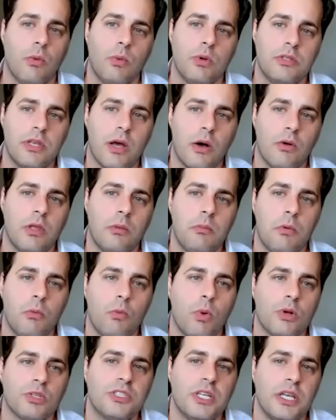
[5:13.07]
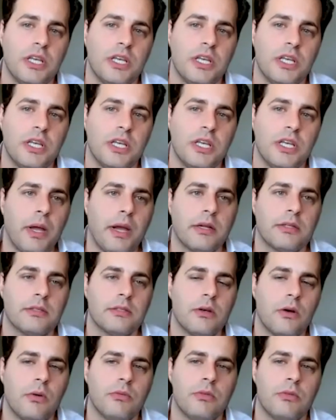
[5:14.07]
We tell them what's the impact
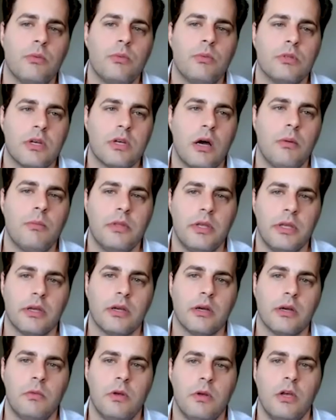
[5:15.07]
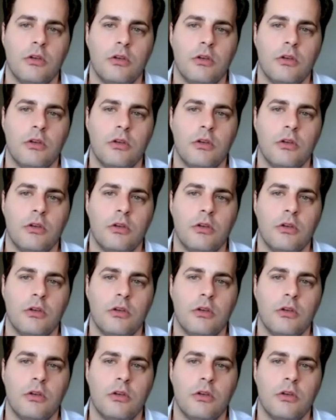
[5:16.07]
on their retirement income.